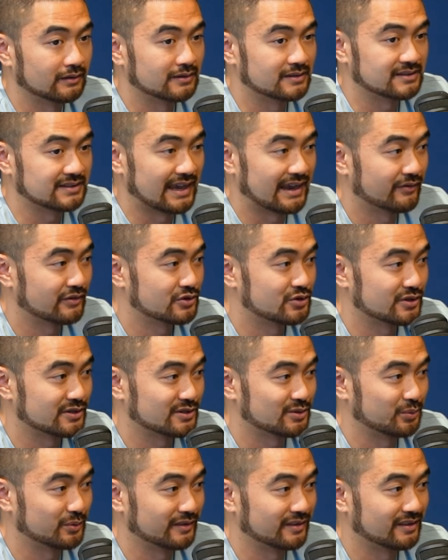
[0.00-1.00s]

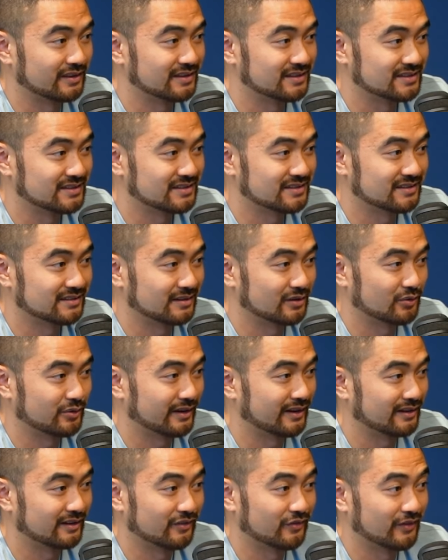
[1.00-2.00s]
savages with these
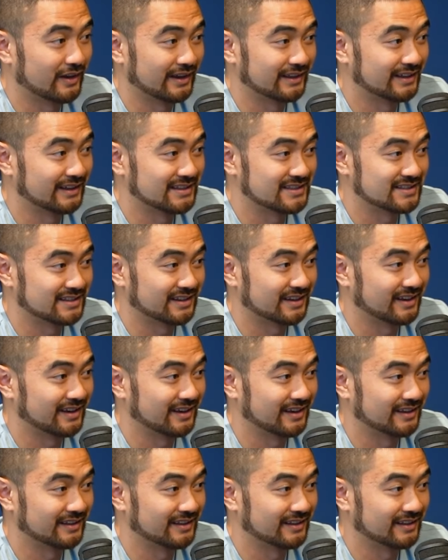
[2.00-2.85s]
creative financing